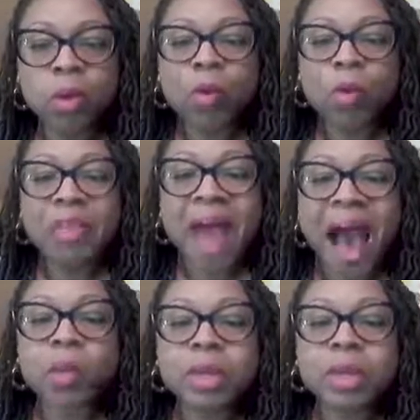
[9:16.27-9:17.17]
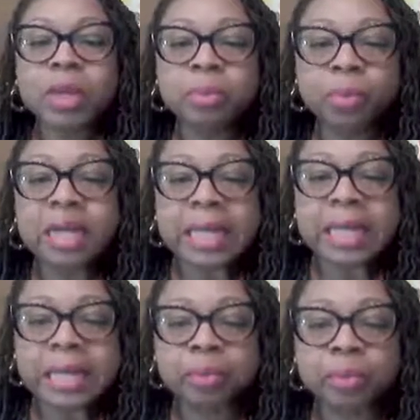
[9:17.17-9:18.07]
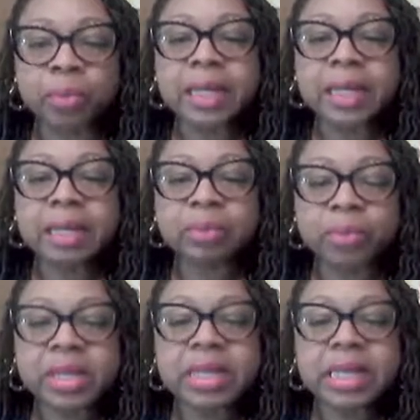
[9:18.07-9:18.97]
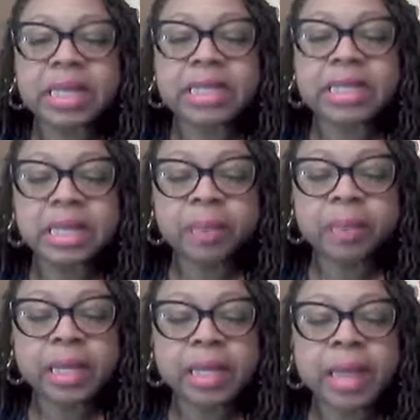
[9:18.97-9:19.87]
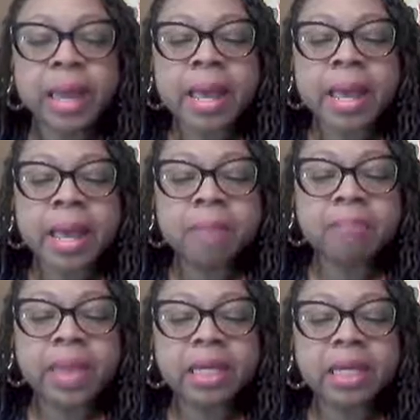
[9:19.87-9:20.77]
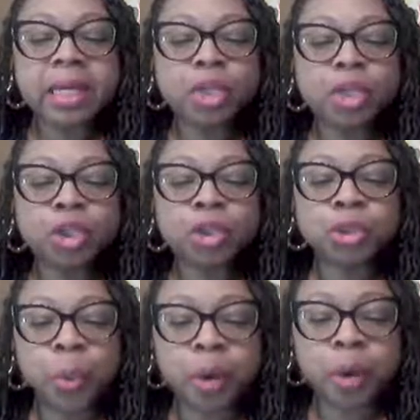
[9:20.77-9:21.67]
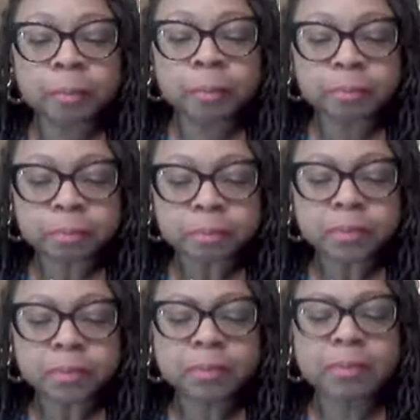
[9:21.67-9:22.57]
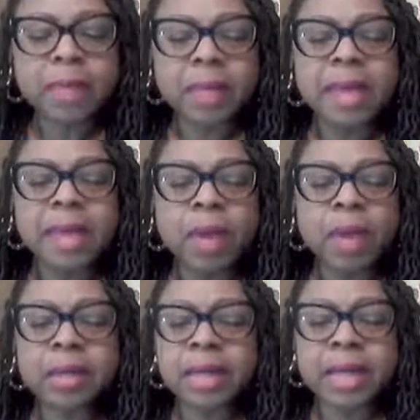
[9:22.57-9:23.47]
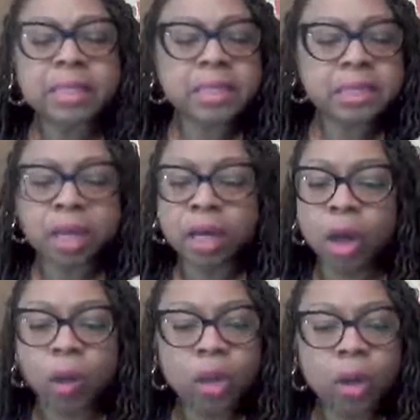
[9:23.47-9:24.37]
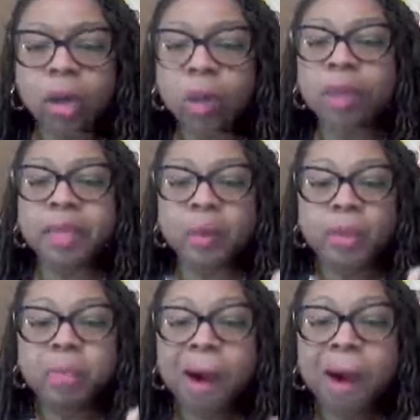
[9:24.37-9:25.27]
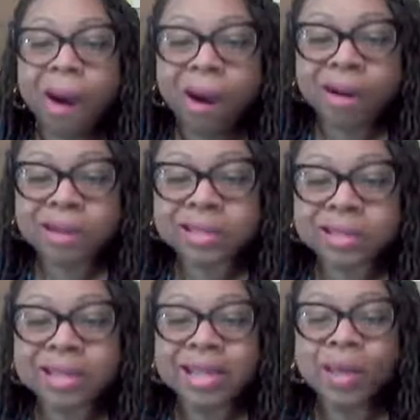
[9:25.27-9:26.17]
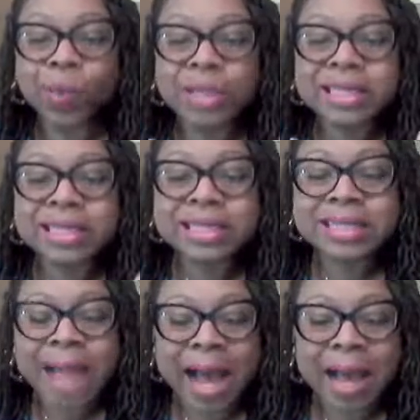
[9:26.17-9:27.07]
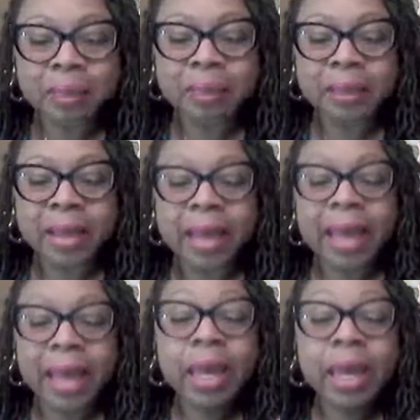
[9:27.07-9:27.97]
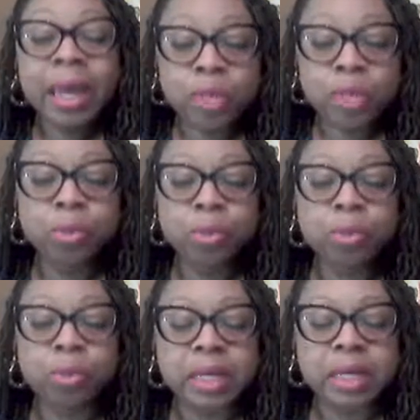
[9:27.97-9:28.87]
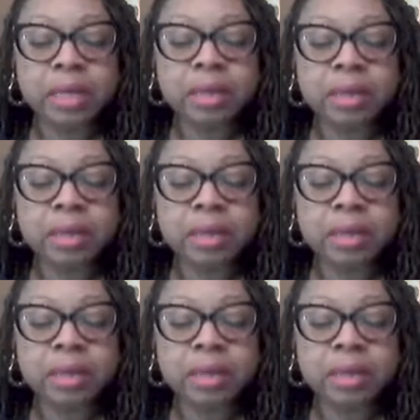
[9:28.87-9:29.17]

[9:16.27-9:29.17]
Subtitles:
with how we breathe, breathing in deeply and making sure that we are not just going, that we pause, we stop, and we do breathe.